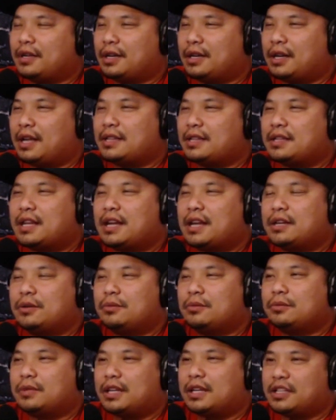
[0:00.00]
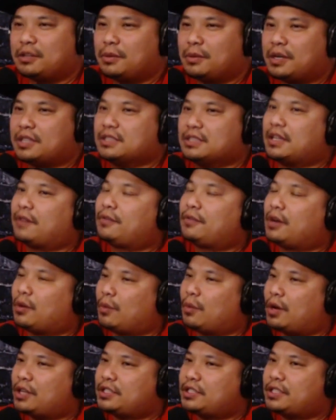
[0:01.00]
Not that I don't like the pick, because after I
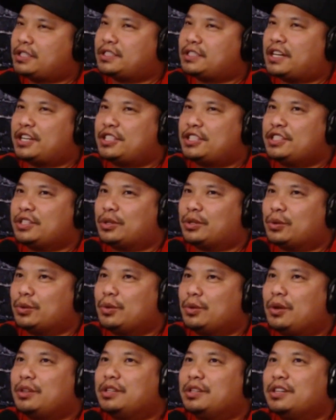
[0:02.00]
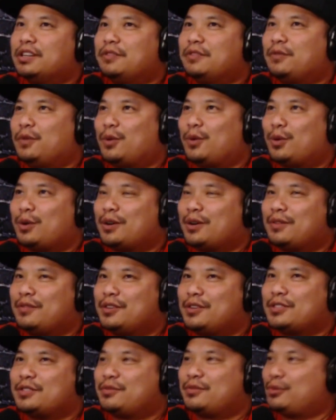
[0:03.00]
watched it, because I actually threw on the Florida
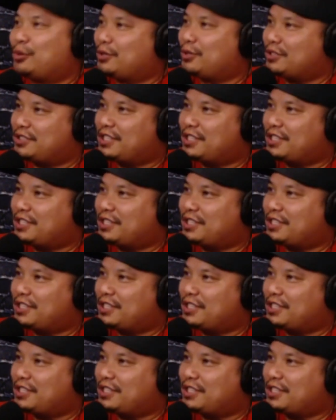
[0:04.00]
versus Florida